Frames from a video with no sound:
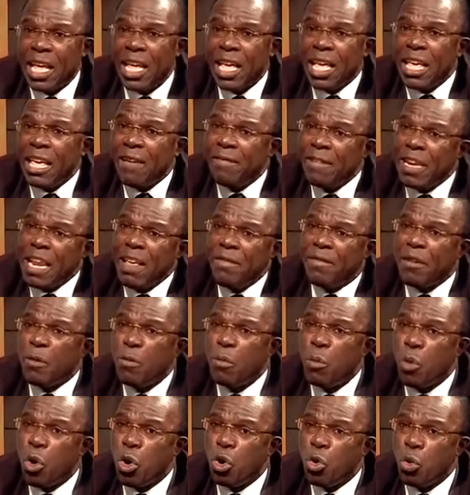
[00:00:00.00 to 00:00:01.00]
Even if the
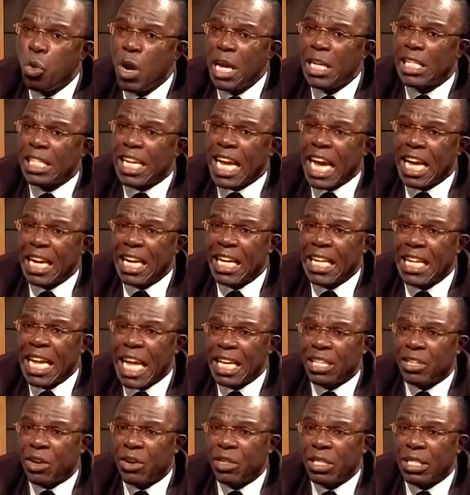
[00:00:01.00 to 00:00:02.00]
mole who is carrying
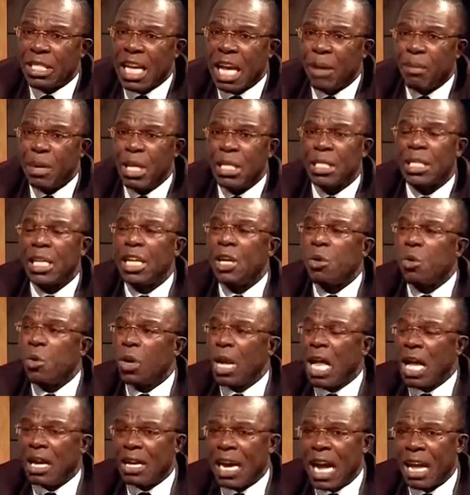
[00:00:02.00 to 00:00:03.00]
that consignment, it will
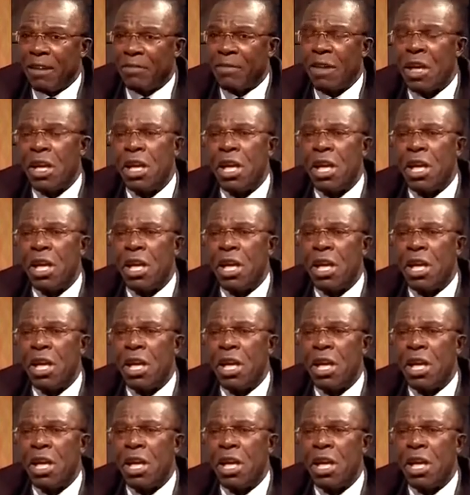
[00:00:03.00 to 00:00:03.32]
arrive.